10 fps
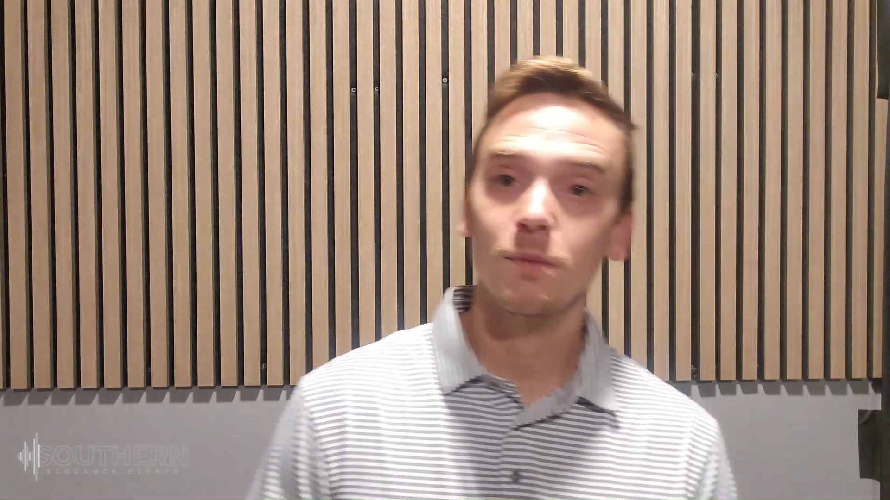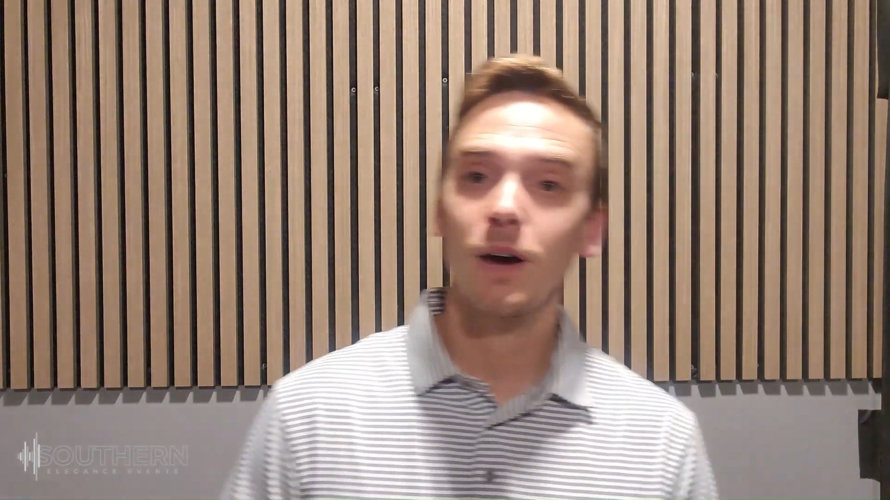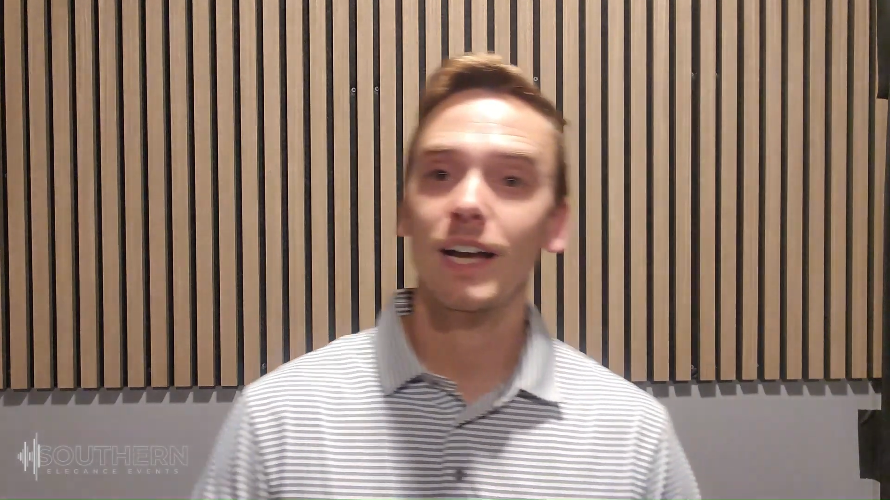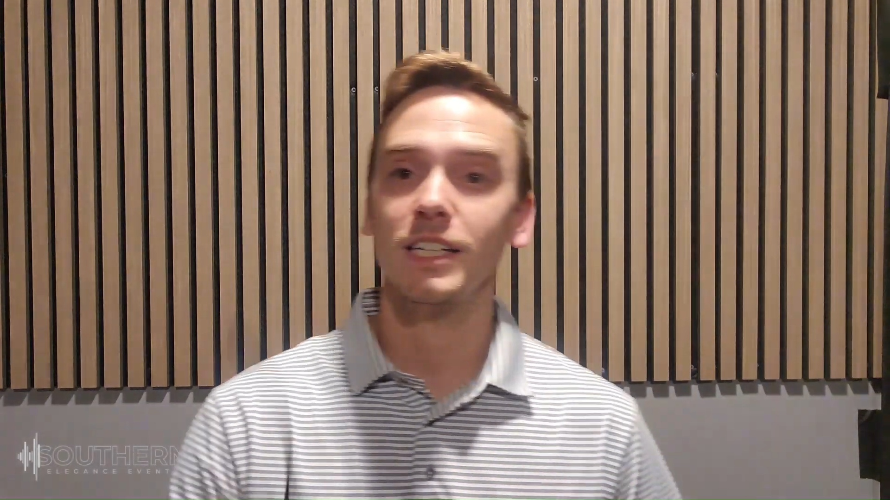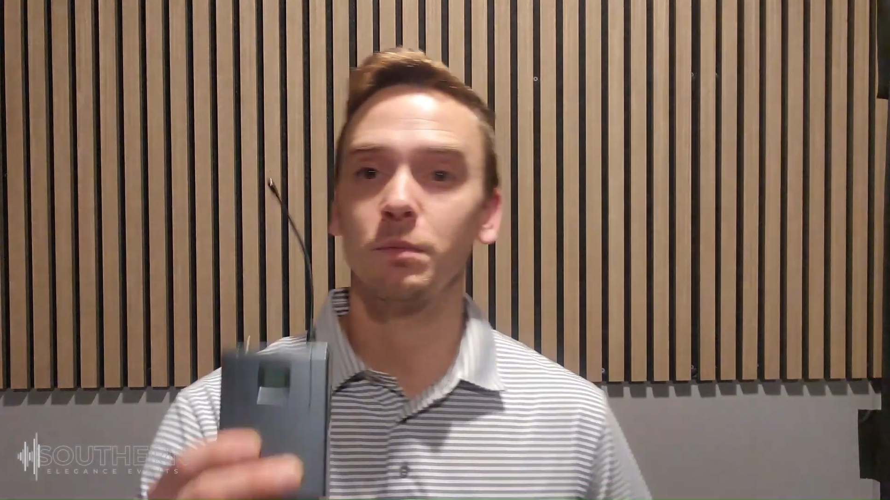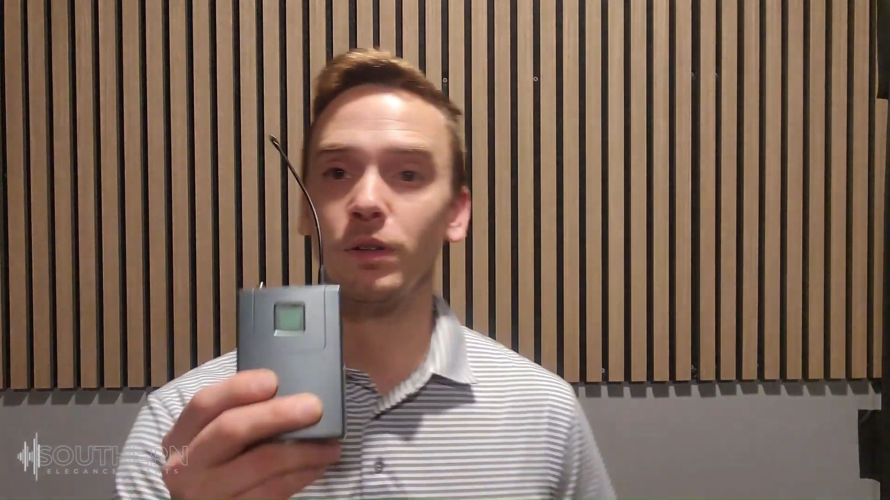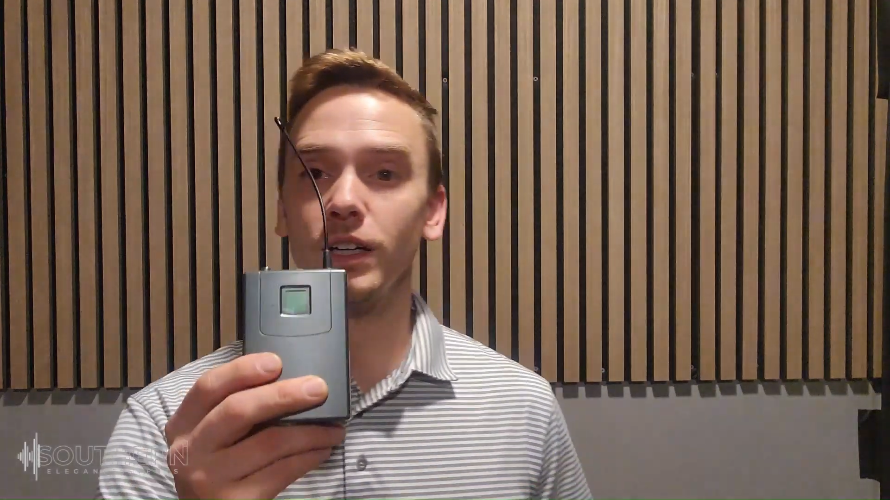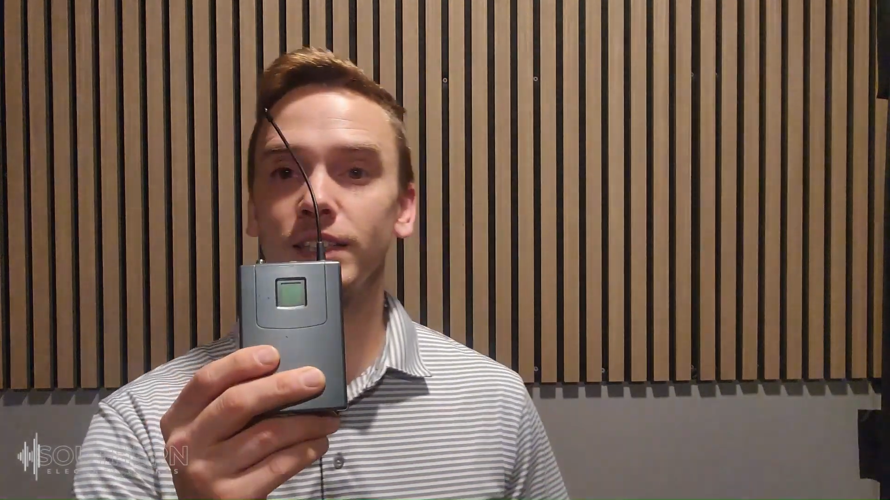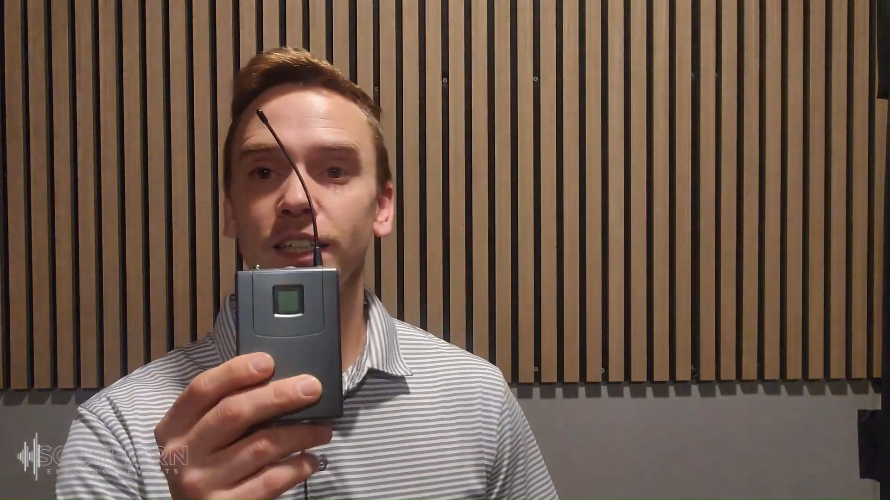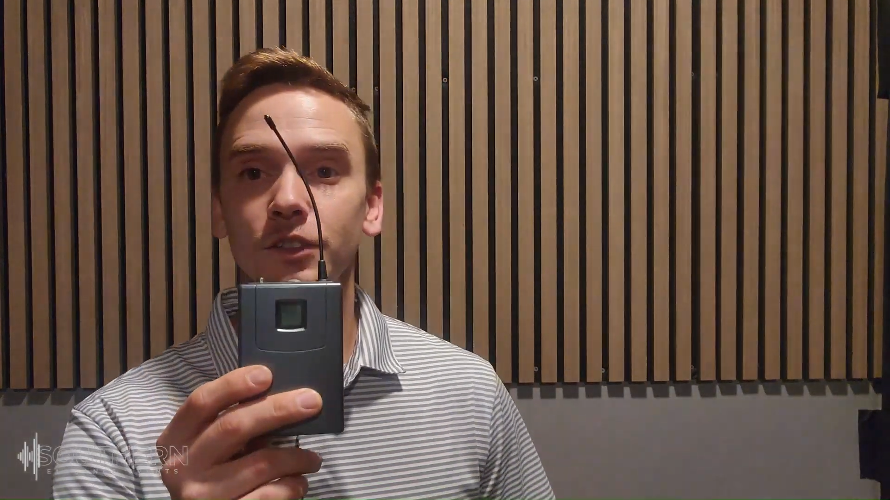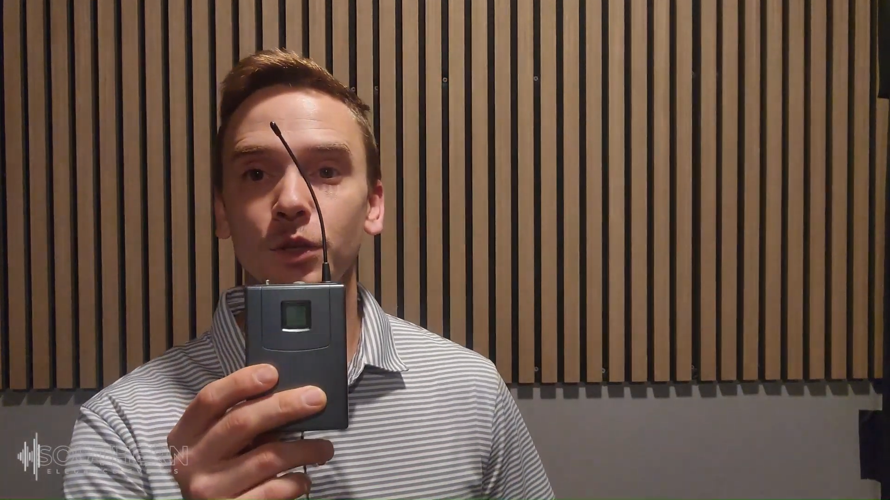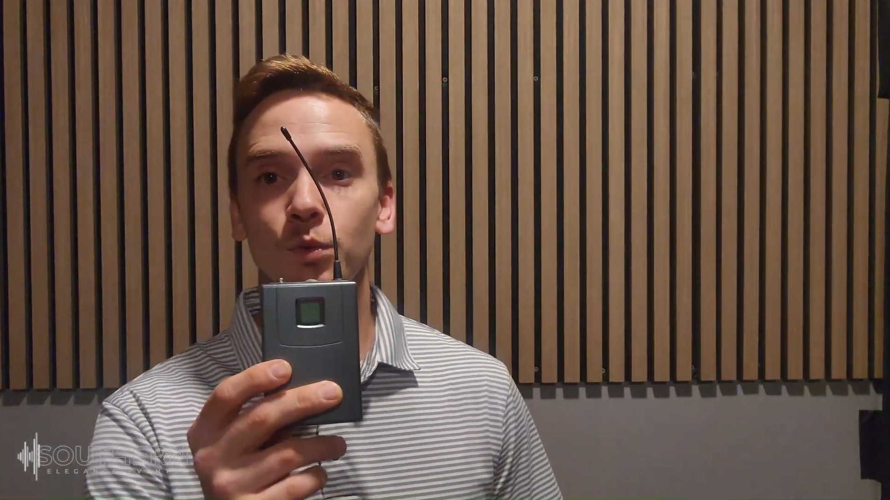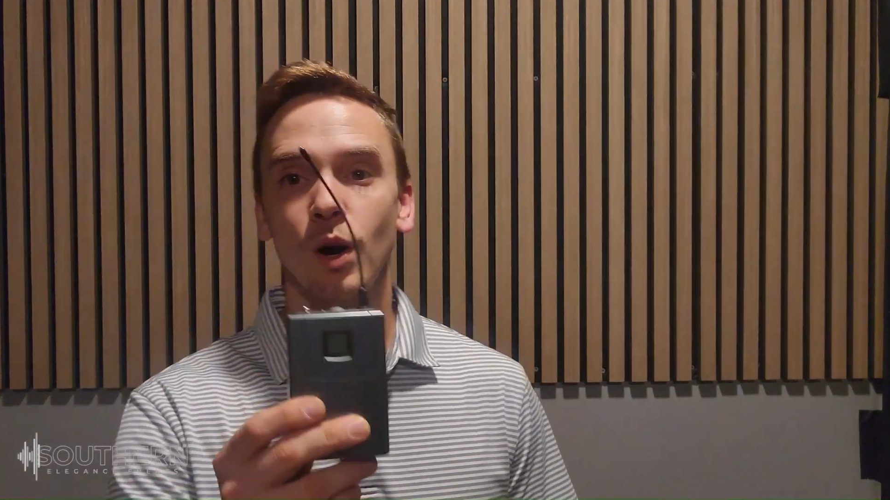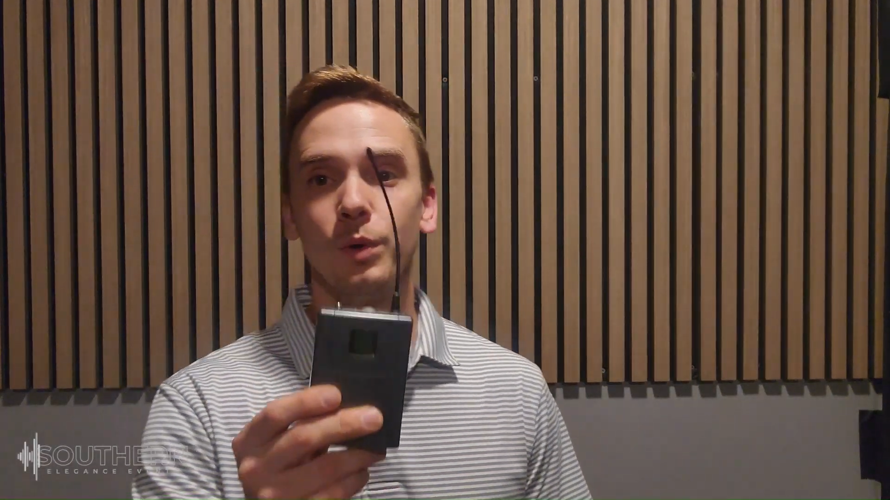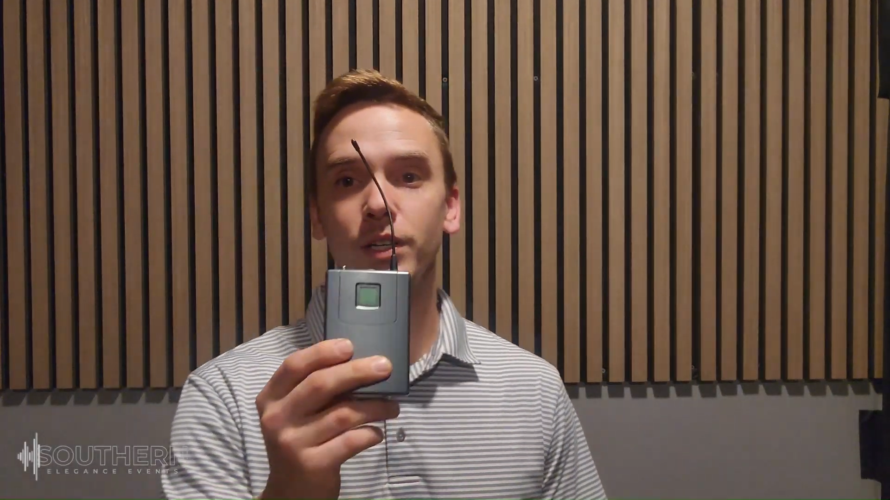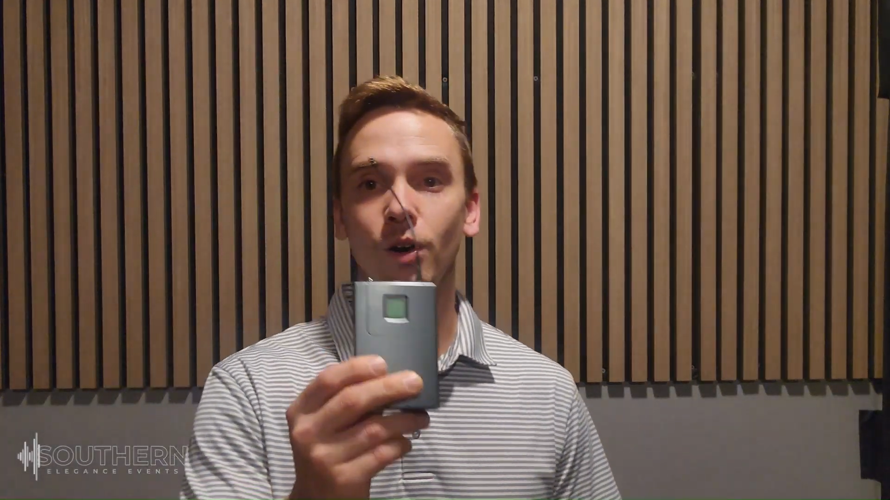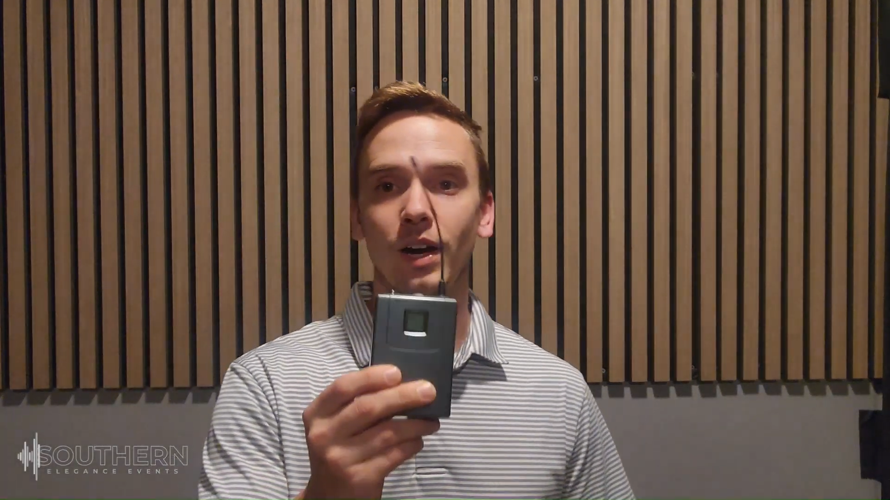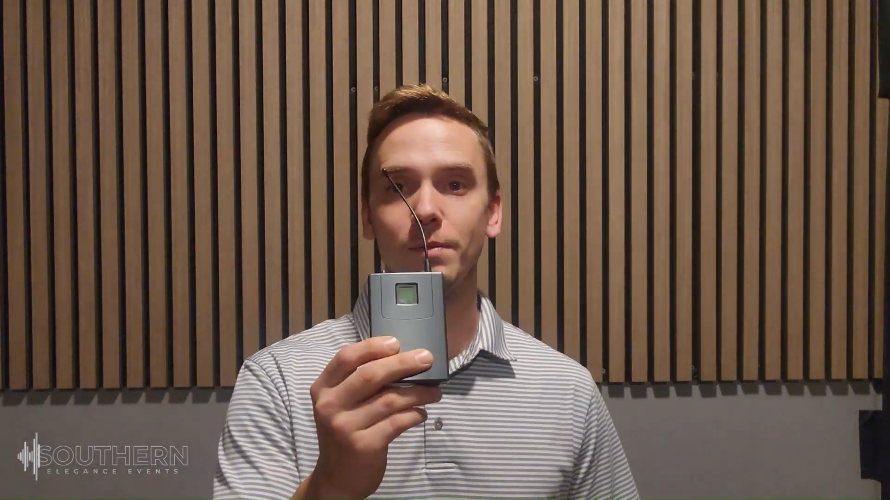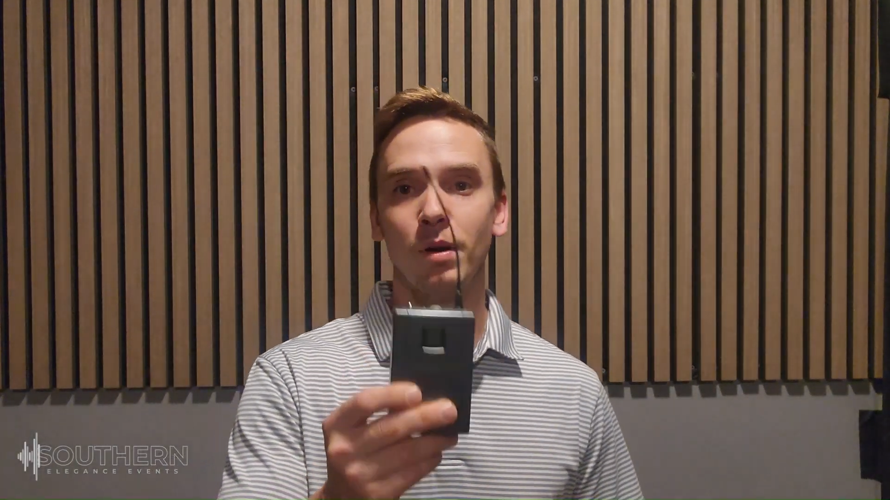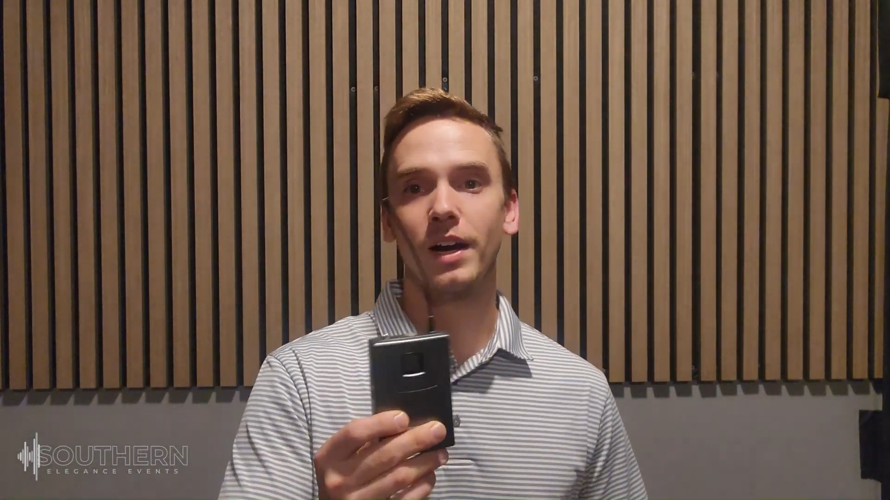mic is plugged into what we call
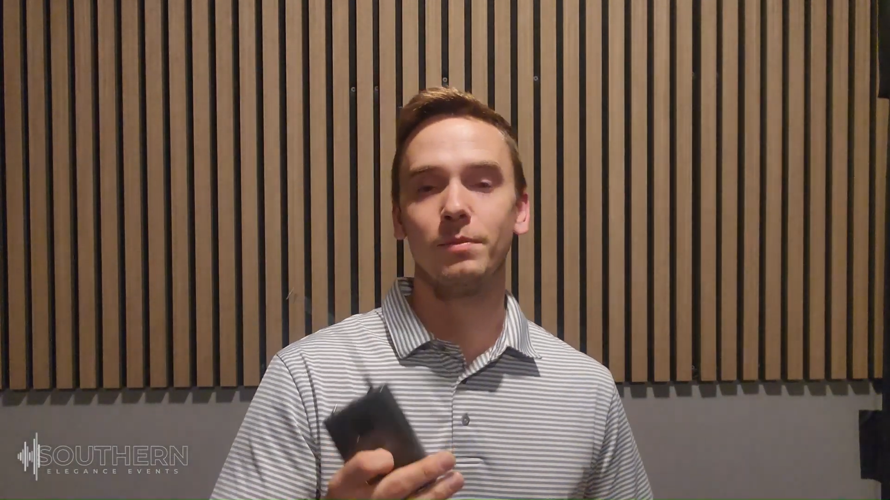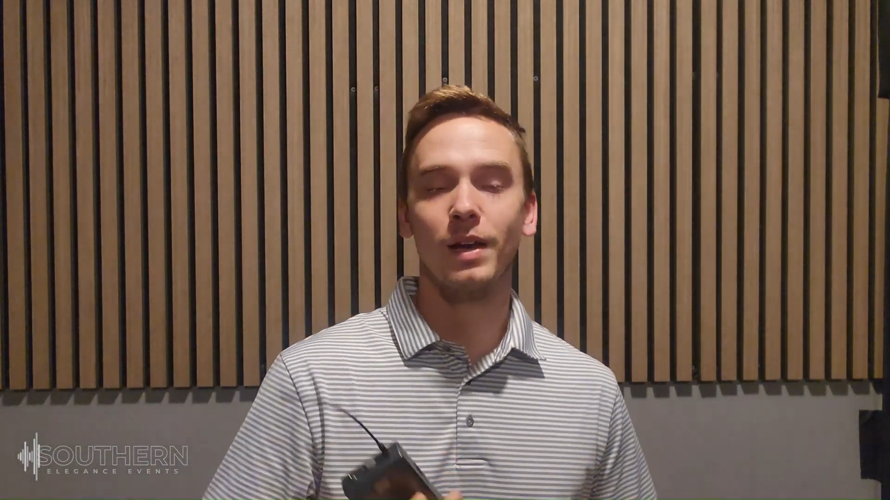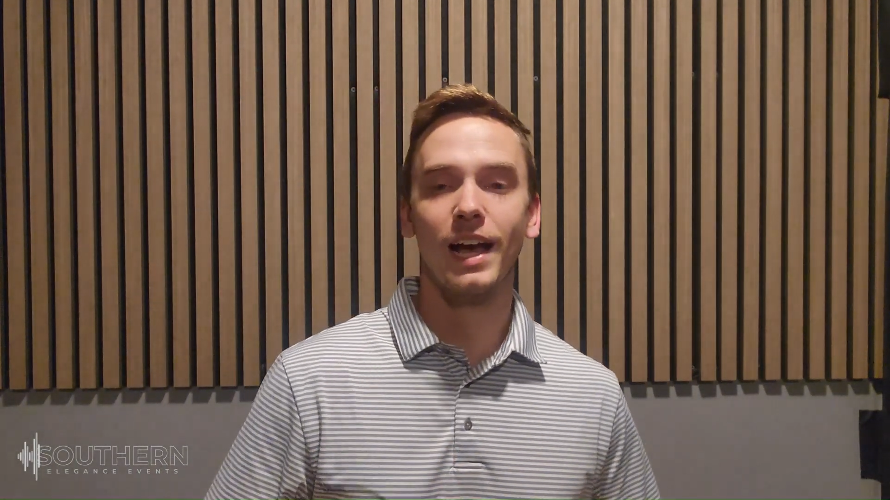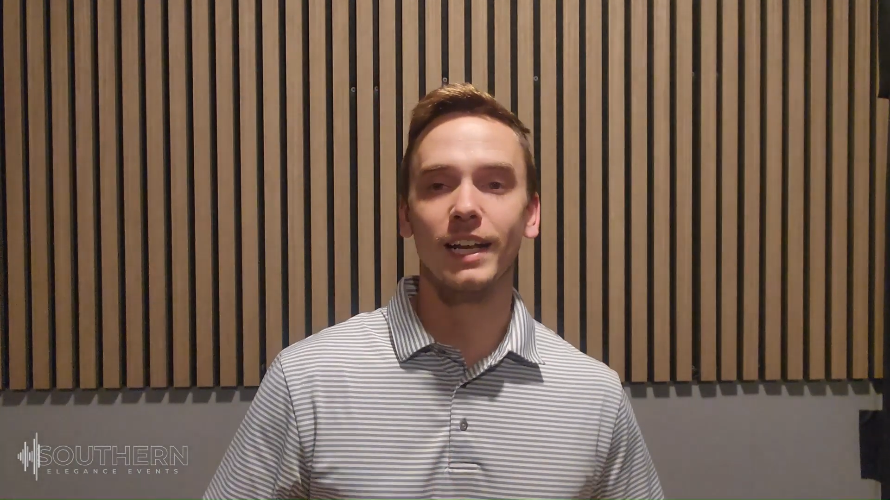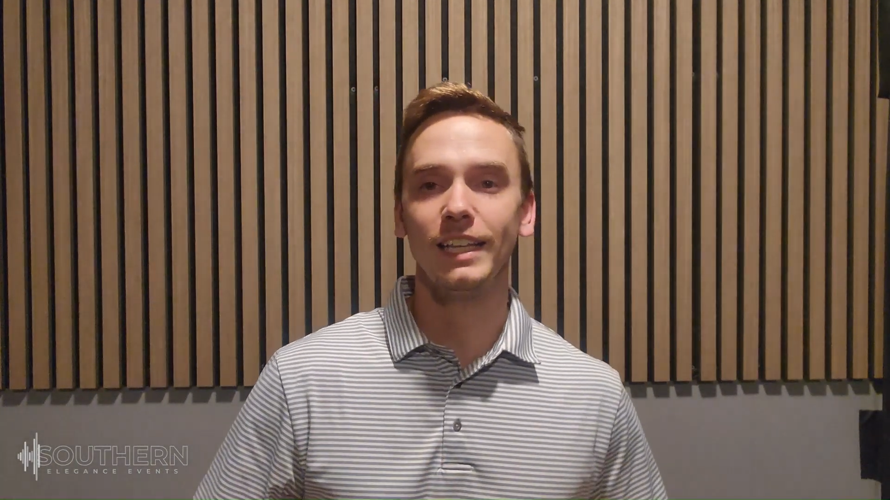a body pack,